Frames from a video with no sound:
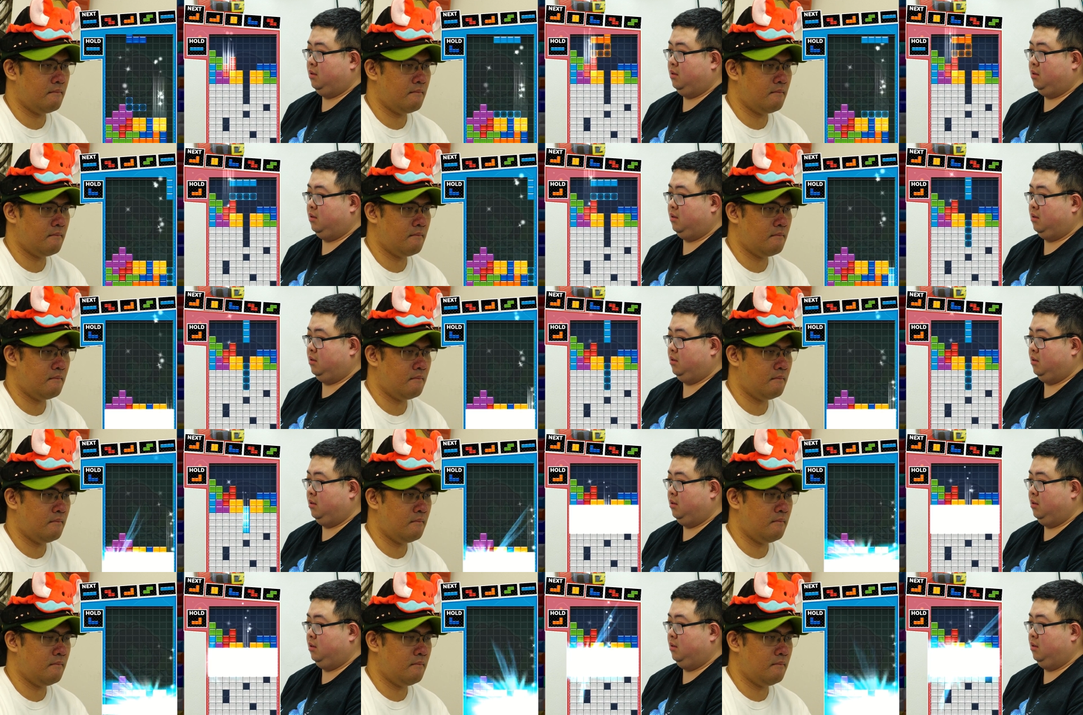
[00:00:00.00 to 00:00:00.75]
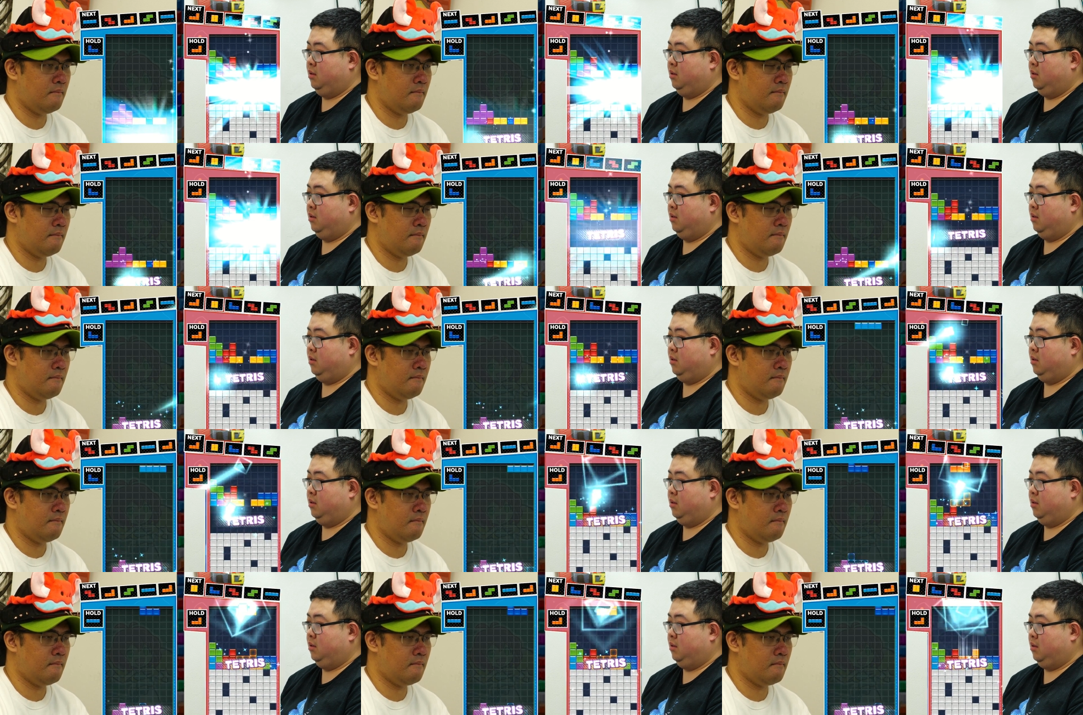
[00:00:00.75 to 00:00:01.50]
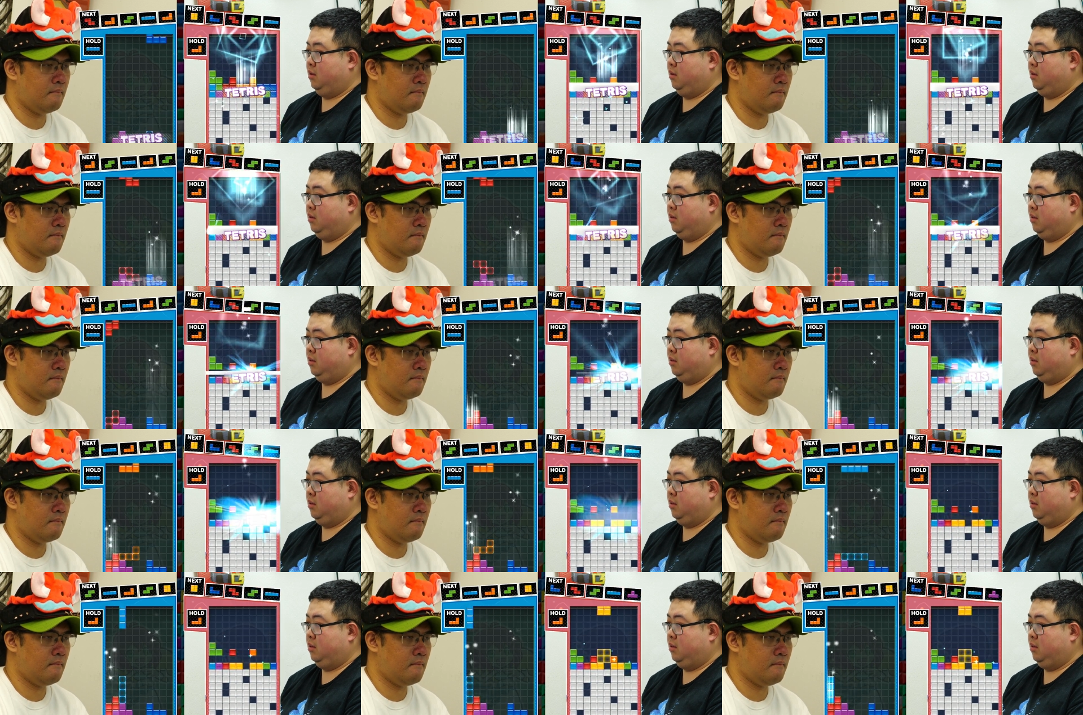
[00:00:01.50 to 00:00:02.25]

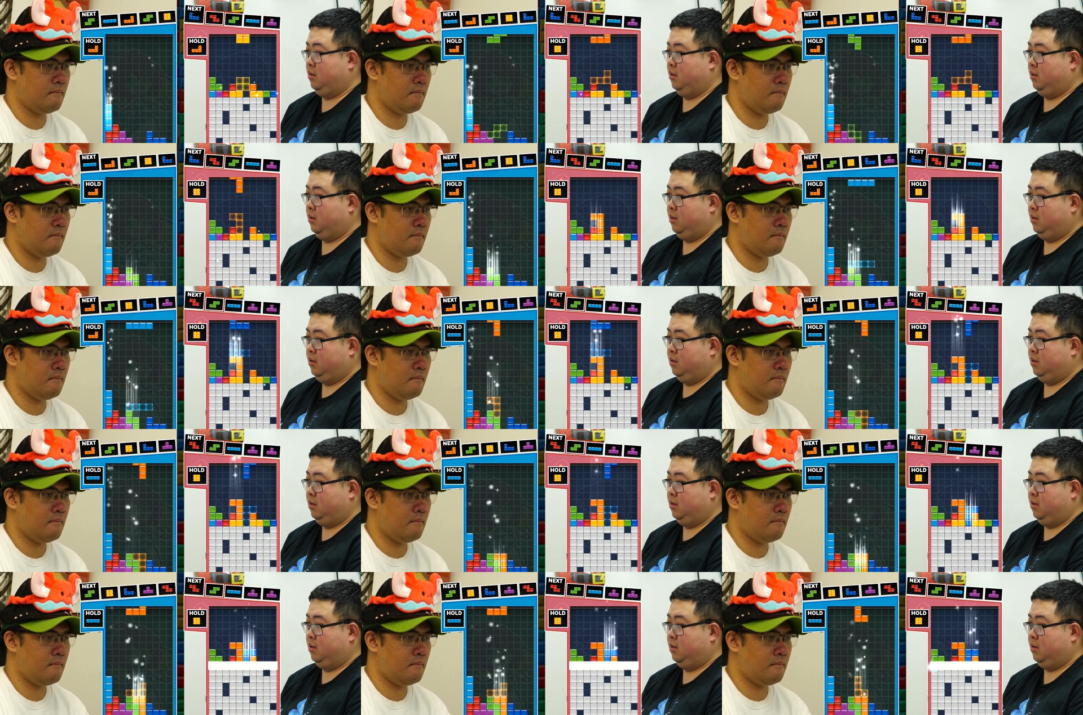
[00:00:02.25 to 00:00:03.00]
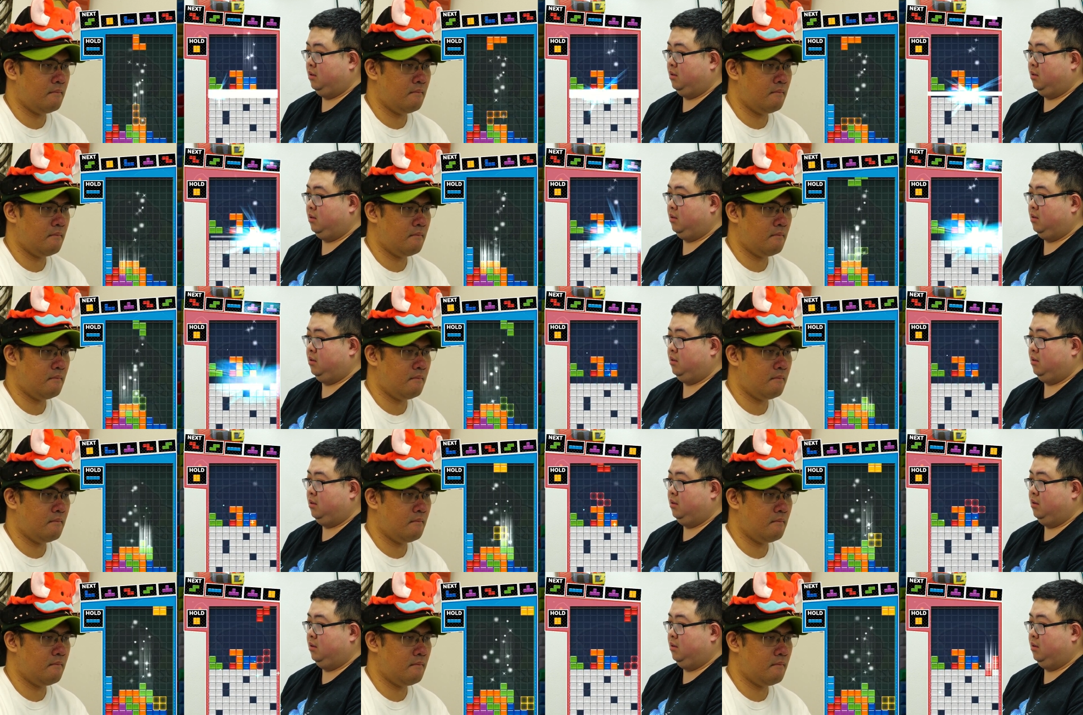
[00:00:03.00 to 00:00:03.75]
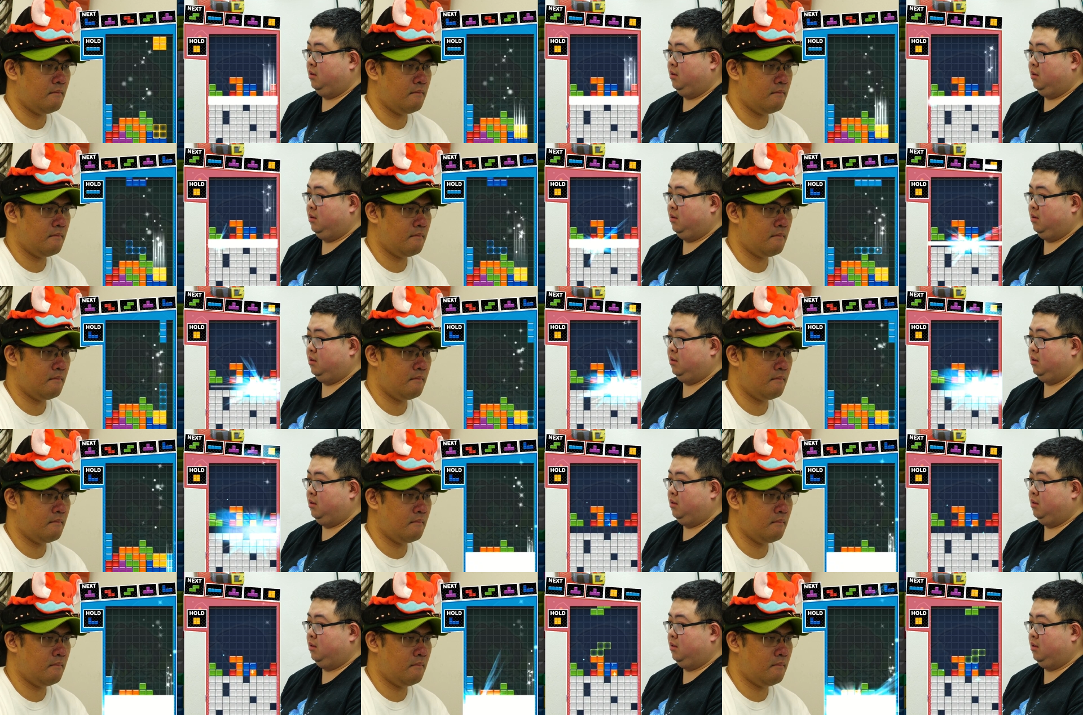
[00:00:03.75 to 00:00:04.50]

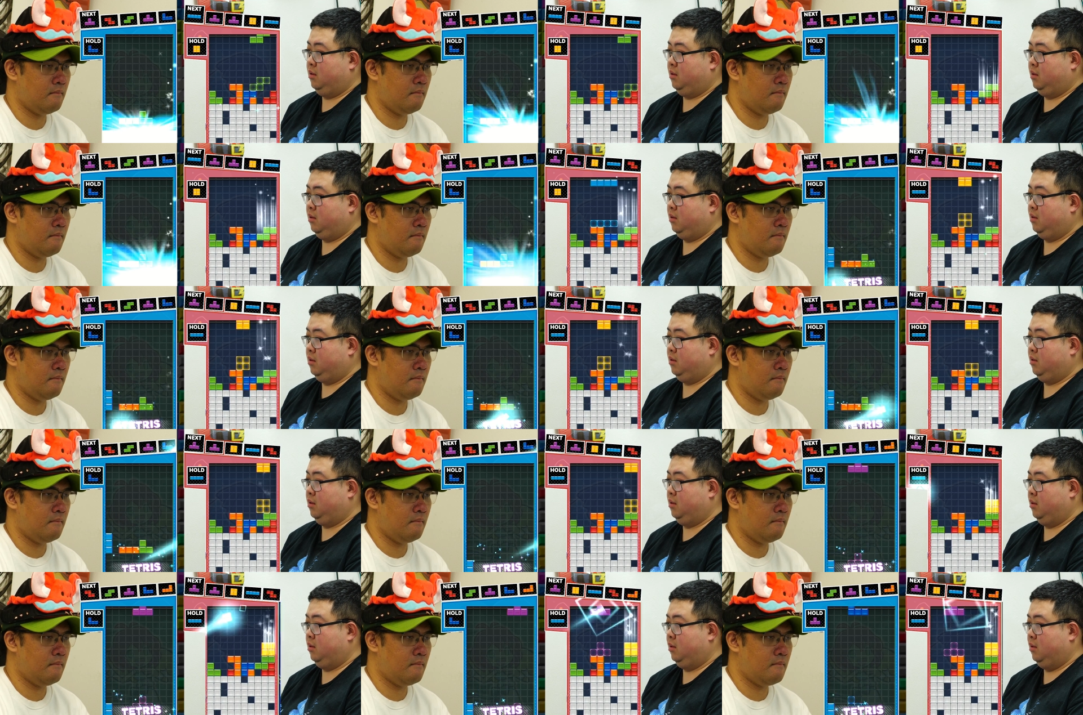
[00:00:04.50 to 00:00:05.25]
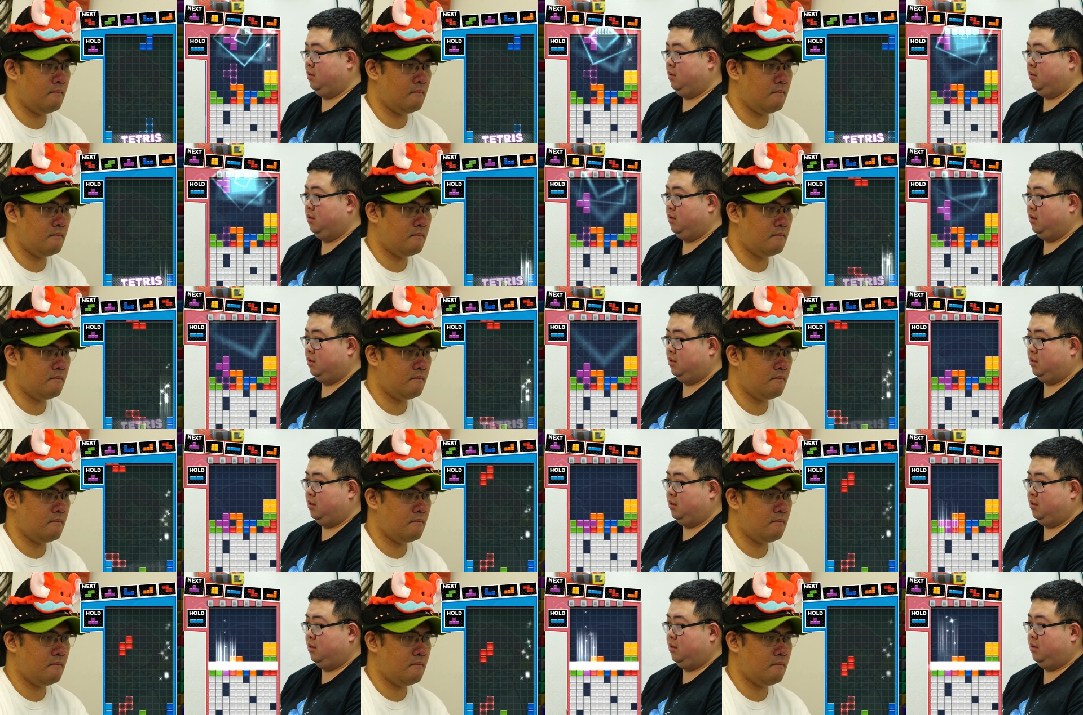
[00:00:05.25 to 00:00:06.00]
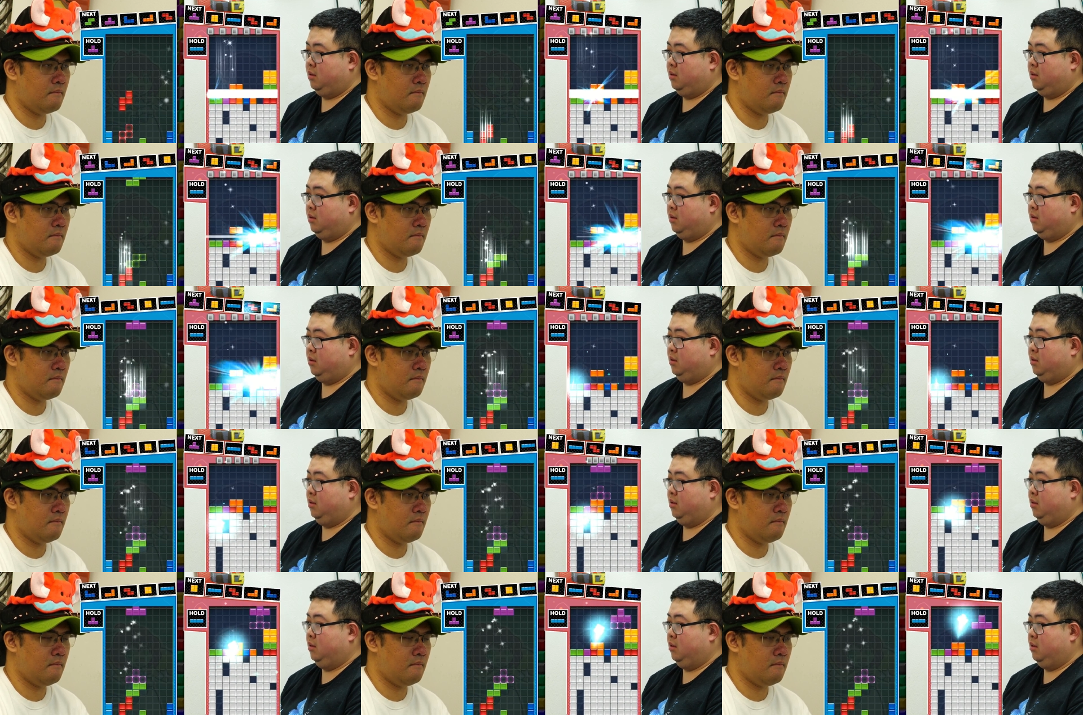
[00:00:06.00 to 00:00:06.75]

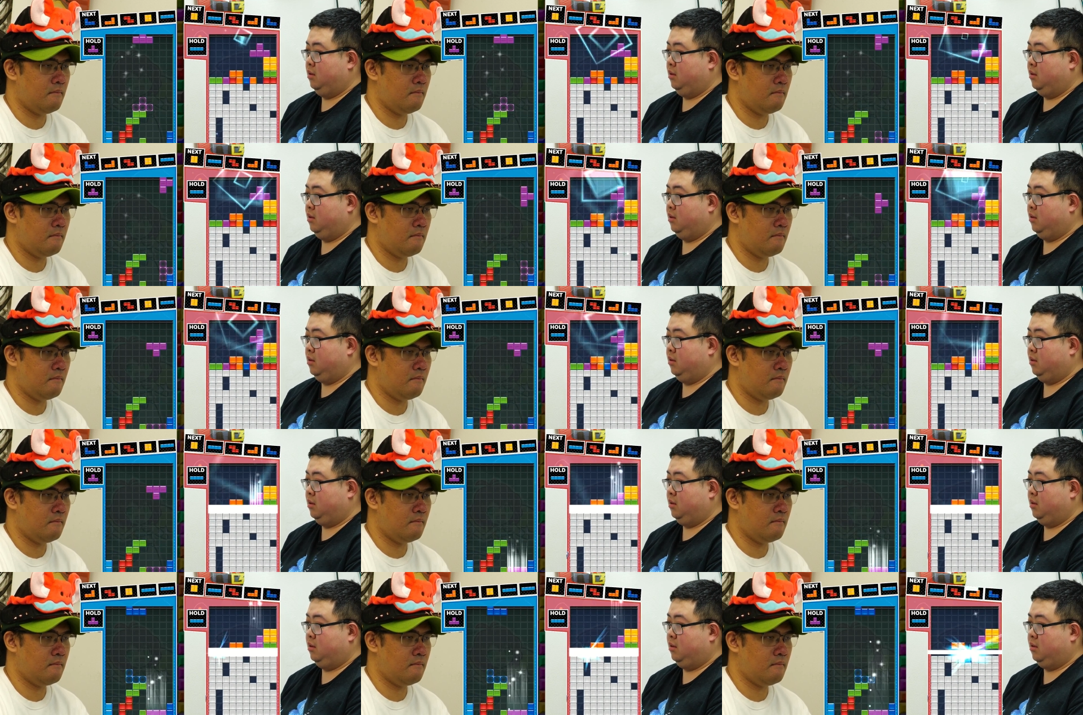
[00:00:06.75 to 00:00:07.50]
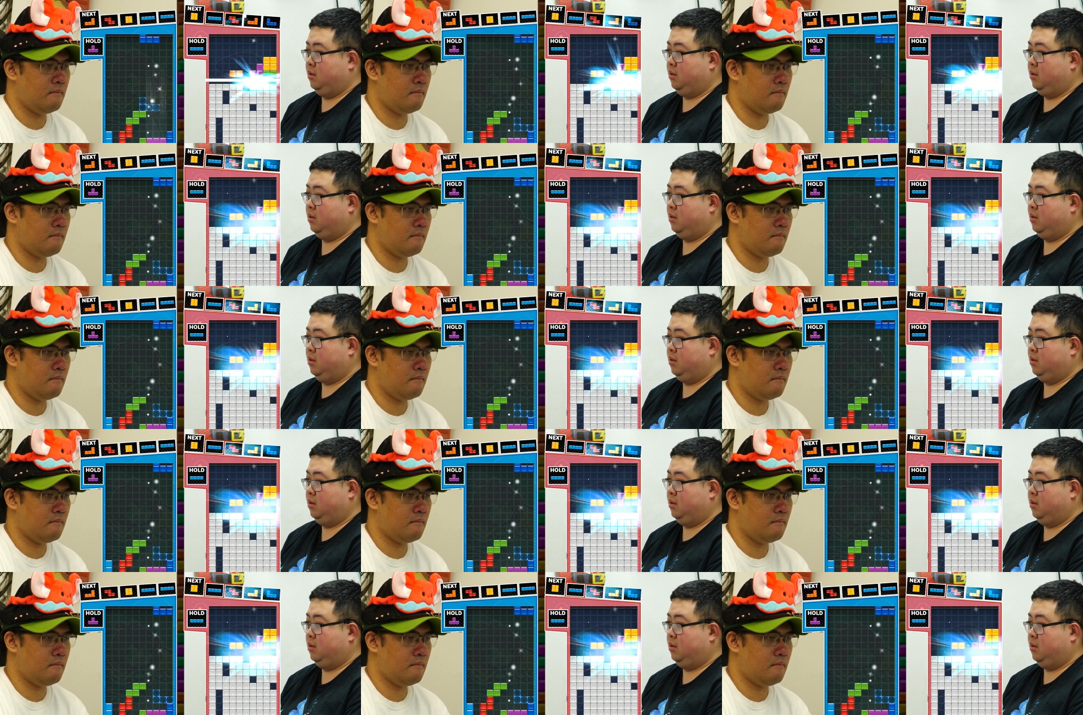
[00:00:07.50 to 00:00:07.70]
(no one is talking)